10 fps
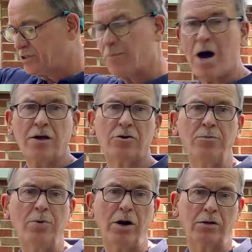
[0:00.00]
a modern
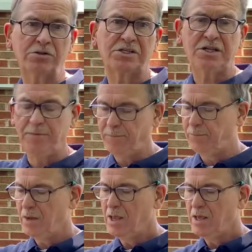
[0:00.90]
purse.
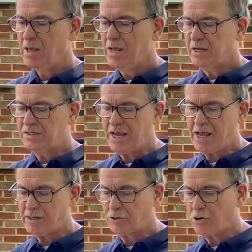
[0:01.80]
And take
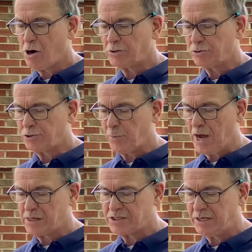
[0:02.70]
out the cartridge
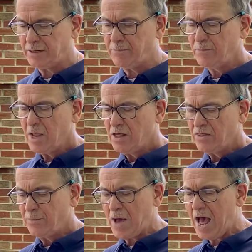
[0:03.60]
box and
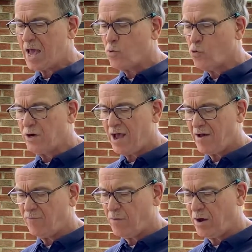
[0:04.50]
the bag would
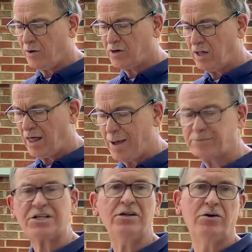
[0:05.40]
have
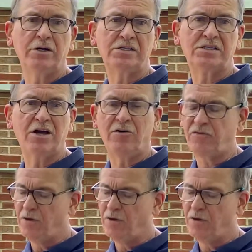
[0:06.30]
collapsed in on itself.